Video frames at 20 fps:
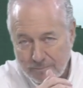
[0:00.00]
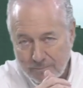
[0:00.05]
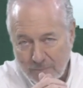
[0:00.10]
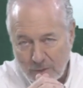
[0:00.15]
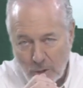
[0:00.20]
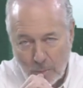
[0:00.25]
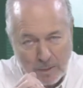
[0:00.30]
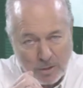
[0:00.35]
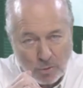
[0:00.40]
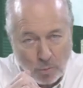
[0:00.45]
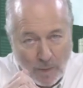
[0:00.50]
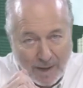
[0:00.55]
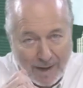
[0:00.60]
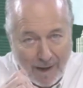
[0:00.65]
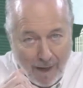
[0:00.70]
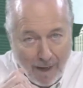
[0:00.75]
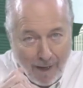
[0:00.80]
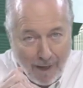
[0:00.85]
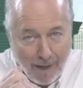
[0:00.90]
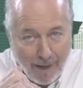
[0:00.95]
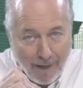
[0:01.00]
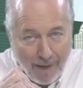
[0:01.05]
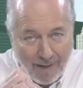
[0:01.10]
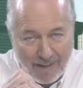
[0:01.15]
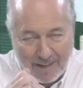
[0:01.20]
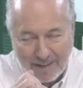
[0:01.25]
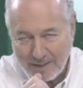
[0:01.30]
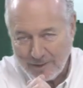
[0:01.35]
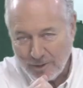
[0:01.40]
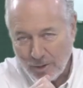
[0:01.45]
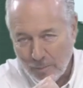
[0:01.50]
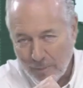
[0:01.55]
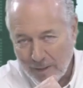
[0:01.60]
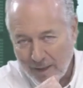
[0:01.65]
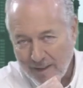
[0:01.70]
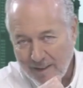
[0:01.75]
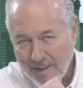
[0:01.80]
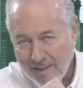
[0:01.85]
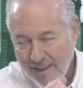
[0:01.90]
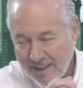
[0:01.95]
No me suena el
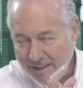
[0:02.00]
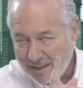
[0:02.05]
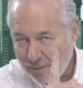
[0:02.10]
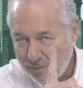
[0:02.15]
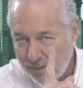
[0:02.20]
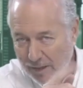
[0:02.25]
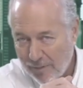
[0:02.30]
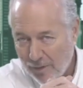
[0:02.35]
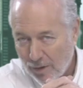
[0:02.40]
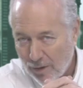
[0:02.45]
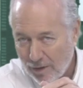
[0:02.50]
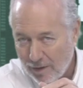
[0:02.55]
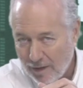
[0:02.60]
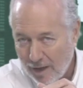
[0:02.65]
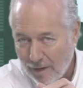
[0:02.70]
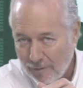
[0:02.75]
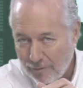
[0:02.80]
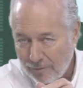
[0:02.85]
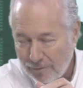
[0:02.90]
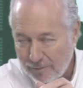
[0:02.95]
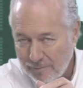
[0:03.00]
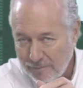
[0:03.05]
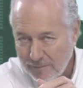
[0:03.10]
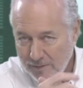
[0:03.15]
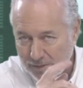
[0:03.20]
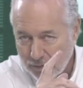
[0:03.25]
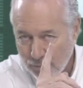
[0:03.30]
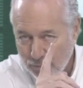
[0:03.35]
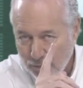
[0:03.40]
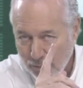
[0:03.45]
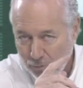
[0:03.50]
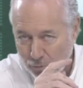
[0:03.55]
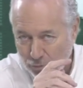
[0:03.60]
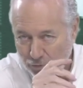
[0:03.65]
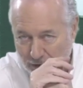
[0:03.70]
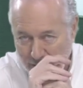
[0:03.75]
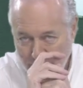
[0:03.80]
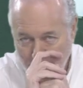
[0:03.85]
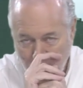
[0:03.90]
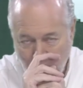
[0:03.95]
nombre. That's I've never heard of. Se usa
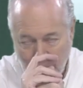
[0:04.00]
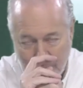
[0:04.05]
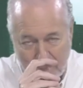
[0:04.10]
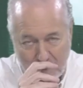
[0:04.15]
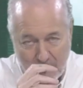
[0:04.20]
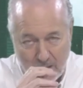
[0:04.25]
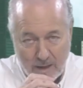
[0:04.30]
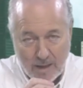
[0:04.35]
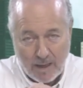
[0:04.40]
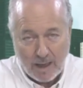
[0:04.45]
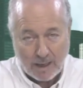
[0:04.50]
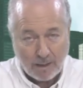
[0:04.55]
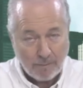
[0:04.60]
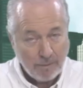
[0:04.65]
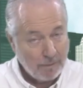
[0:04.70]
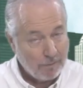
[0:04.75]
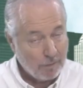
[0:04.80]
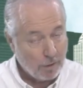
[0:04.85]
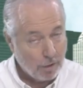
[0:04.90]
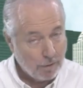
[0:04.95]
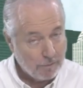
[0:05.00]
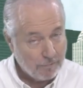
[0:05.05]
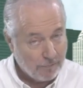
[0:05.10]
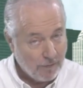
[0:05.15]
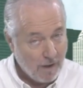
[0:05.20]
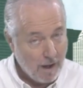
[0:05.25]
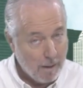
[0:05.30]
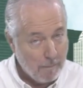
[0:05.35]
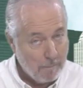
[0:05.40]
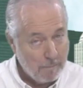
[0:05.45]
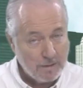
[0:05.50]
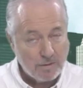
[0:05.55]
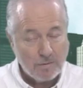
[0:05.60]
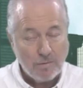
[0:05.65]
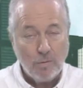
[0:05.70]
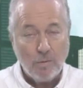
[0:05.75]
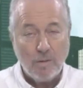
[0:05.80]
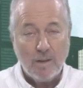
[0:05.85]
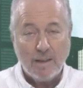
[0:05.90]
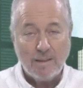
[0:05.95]
muchísimo. And I've never heard from is
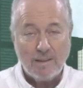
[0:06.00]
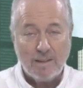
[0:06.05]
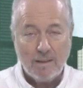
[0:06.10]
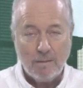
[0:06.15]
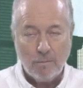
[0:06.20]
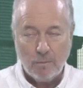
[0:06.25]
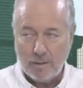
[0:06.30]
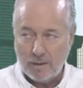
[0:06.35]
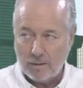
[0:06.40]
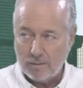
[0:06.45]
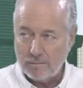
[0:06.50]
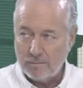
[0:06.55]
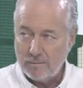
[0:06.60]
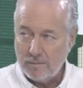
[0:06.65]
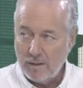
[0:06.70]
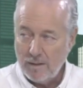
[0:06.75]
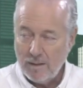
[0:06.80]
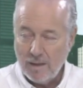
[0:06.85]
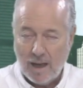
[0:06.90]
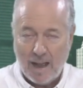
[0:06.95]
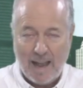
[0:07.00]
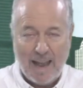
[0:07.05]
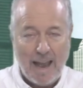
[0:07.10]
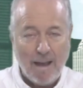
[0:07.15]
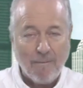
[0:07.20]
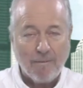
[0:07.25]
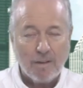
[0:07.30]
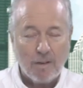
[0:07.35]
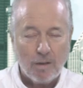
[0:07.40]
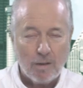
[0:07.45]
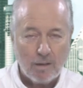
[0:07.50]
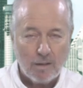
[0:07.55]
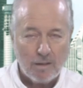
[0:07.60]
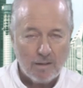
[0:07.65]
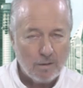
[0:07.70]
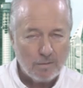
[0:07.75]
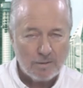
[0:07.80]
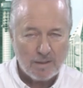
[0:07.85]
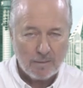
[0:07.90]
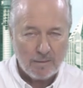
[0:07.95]
nunca, bueno, I haven't heard.
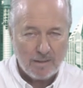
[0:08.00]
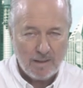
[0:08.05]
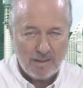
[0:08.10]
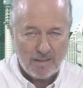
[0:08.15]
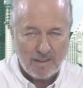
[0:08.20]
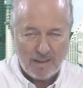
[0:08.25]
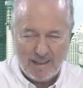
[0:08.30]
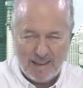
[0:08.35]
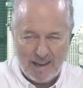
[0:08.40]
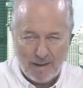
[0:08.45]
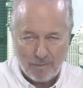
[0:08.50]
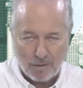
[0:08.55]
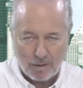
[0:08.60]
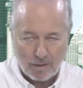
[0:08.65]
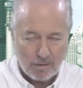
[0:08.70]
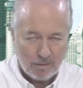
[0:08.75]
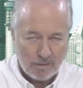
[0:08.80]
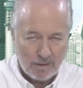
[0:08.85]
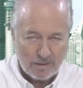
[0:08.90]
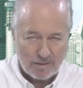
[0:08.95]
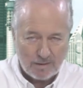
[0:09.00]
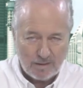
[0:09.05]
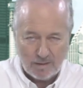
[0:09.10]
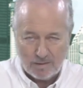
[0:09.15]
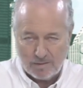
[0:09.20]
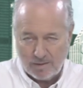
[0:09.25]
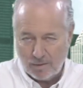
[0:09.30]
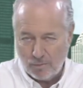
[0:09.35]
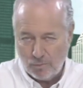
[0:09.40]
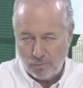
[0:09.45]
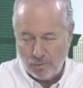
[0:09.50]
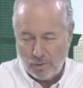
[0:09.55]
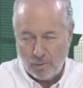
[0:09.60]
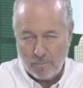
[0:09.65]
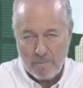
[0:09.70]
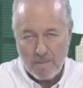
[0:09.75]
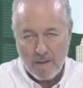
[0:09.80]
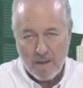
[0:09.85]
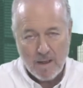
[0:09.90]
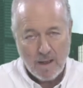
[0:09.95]
No se dice never con este segundo.
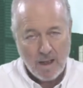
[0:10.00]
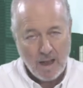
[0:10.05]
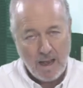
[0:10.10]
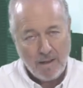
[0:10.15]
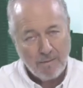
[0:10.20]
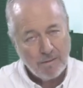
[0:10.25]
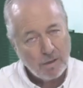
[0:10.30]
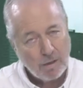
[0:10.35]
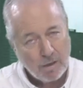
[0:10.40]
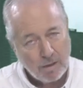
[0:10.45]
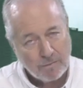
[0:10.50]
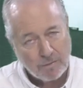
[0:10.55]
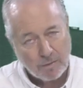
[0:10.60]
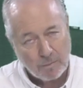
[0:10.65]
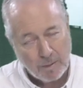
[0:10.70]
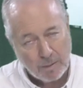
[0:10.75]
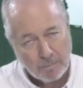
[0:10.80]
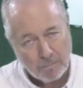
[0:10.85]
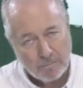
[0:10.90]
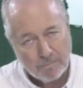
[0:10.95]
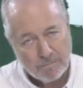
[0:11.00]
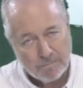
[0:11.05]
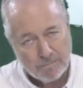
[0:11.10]
I haven't heard from him.